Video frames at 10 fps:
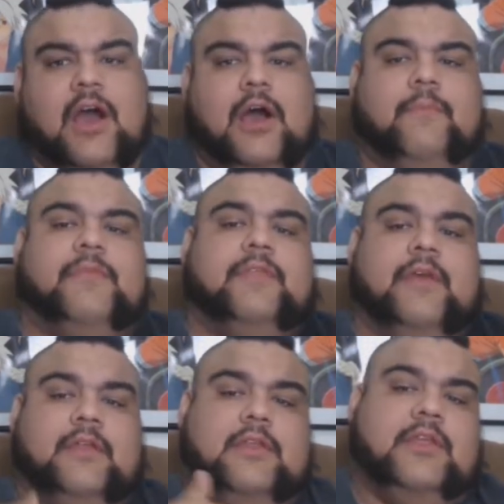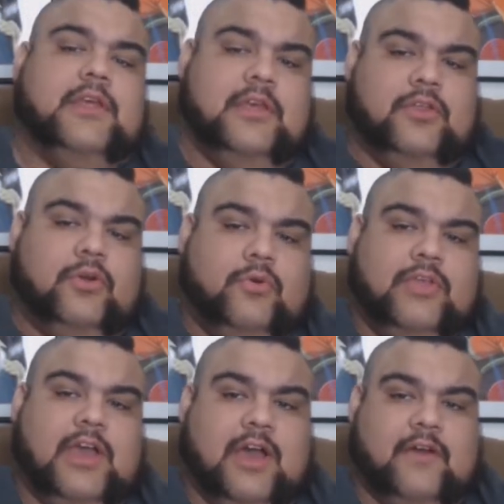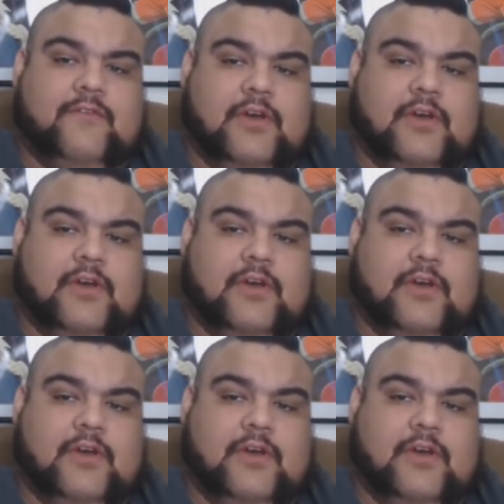And then, you have